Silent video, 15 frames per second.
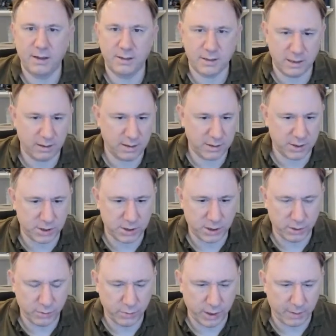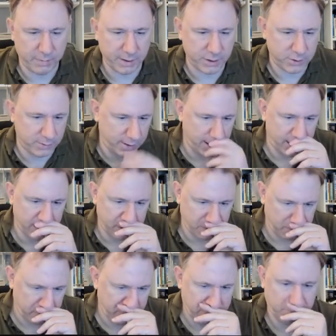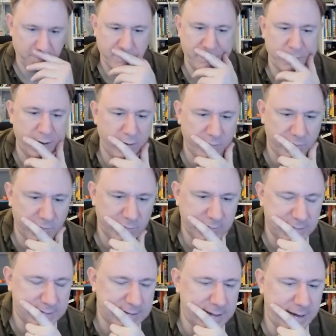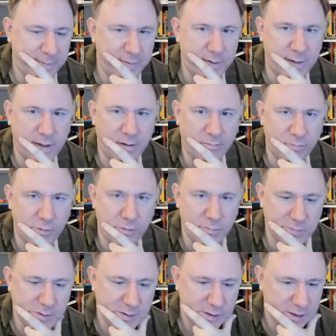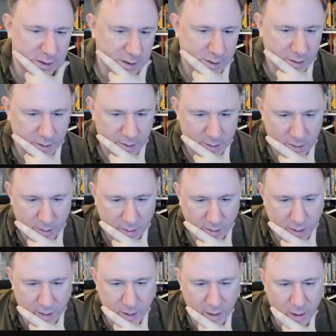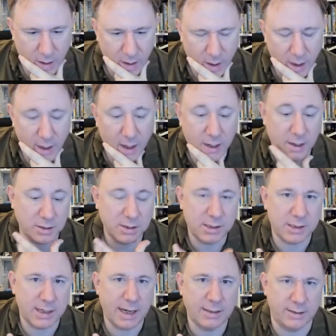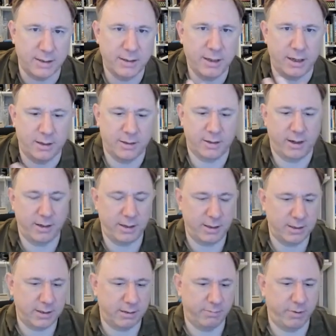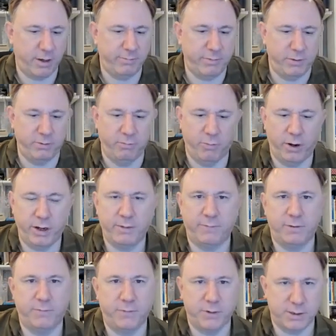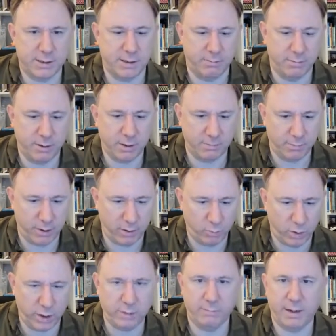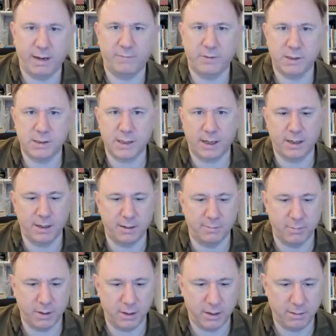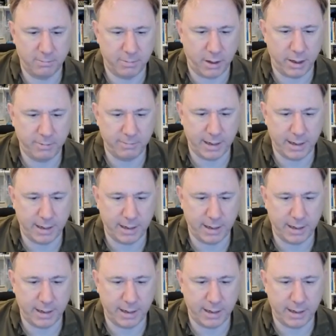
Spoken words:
So let's just ignore that picture again. And I've got a tap in that room. And I understand, I think, that I need to combine blue and white for the first number, combine white and black for the second number, and combine